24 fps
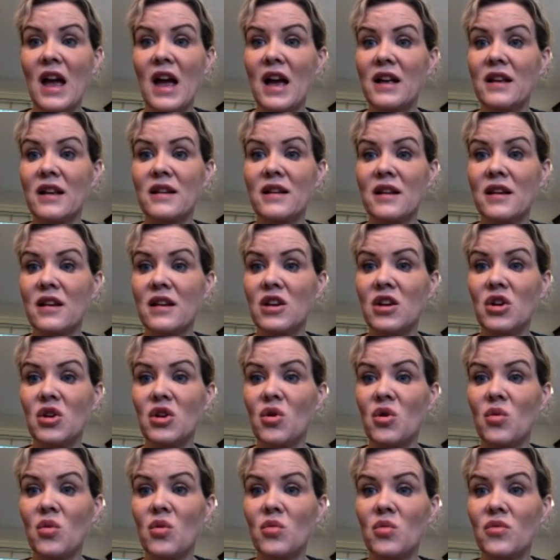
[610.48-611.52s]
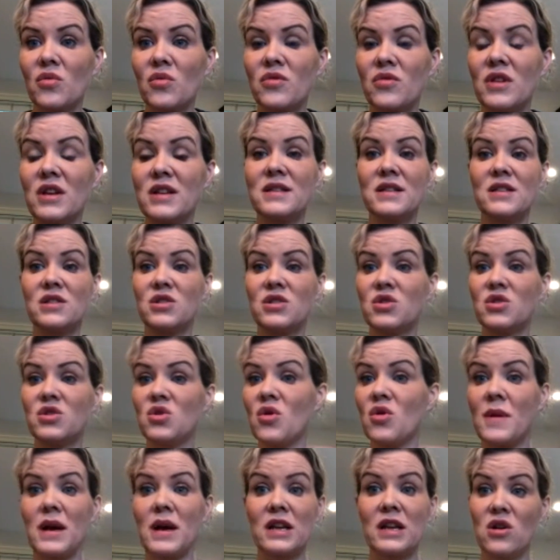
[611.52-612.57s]
And, you know, this is
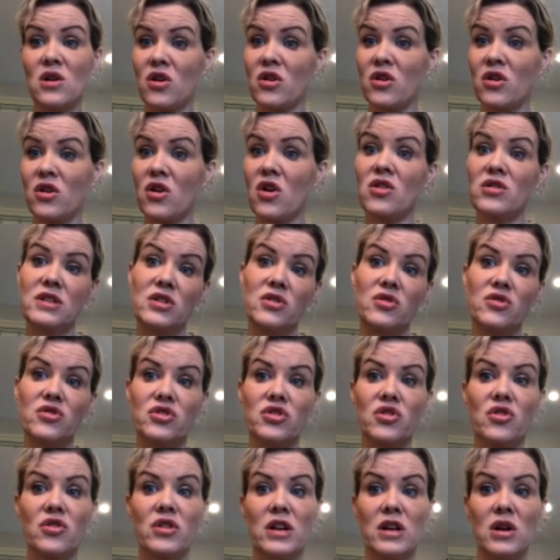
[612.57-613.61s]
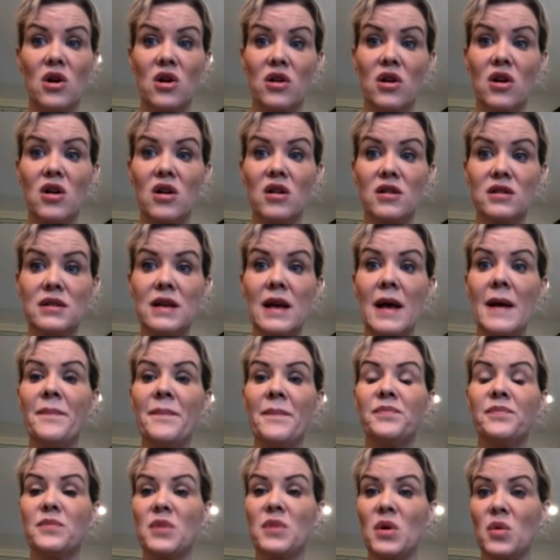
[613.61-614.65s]
your money, not ours, and your journey, not ours,
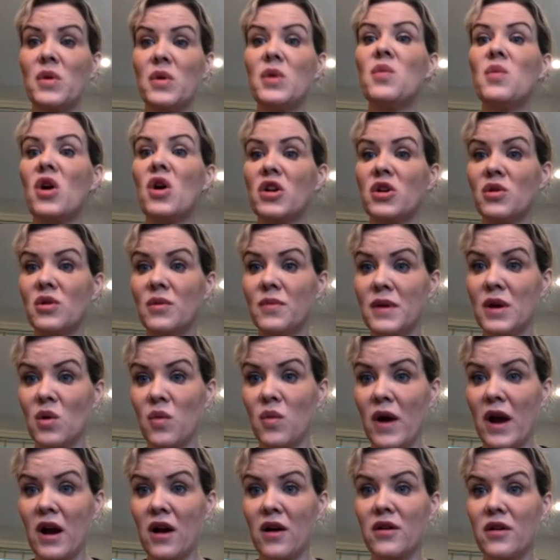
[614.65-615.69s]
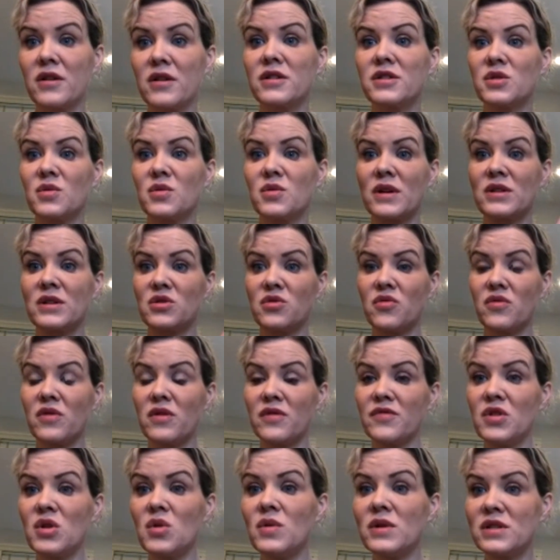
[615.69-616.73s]
but we want you to be aware. So as you
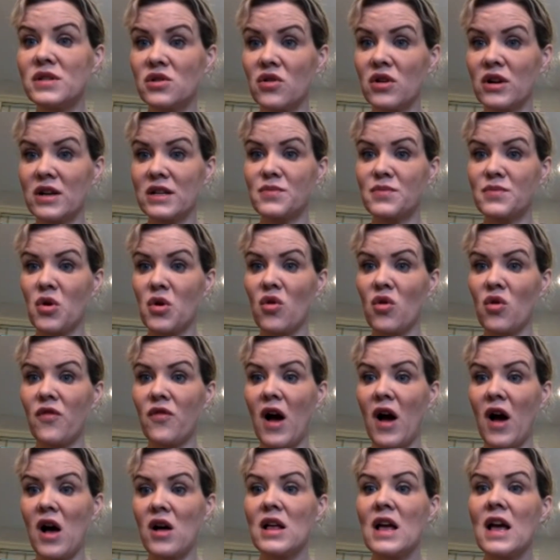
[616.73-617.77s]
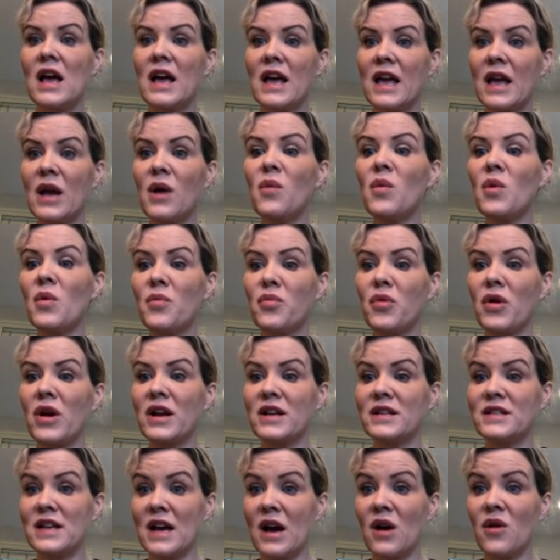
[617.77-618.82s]
review a surrogate's profile, it will
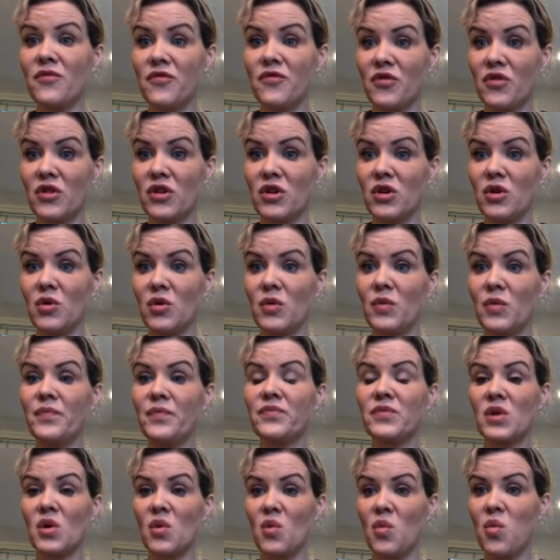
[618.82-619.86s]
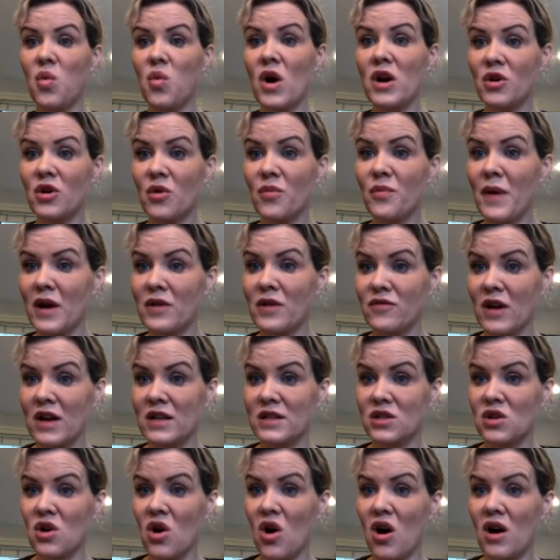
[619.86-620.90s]
break down for you what her bed
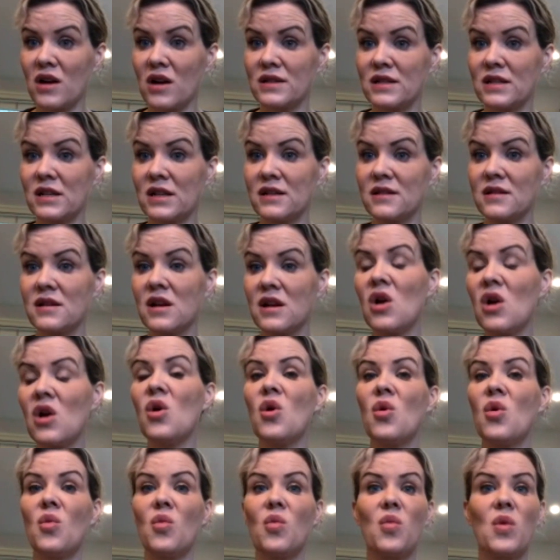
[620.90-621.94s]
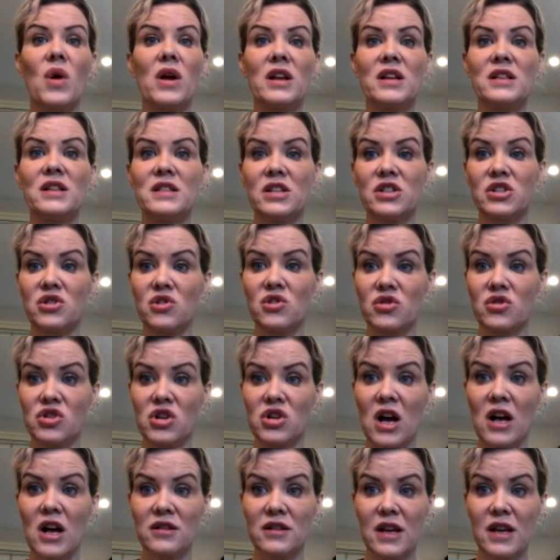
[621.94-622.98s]
rest cost is, what additional
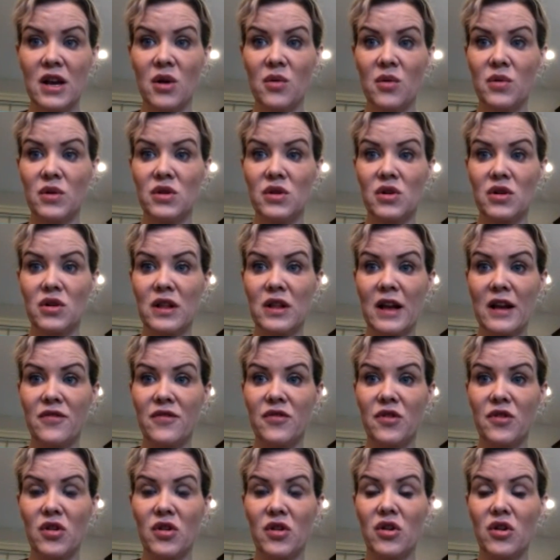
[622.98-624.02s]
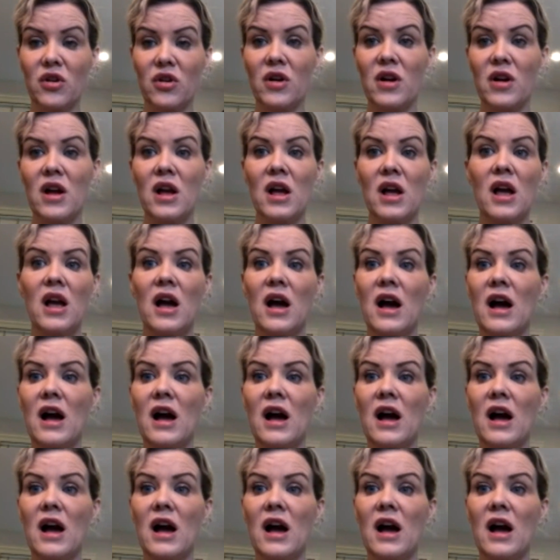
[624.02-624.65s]
childcare will look like for her,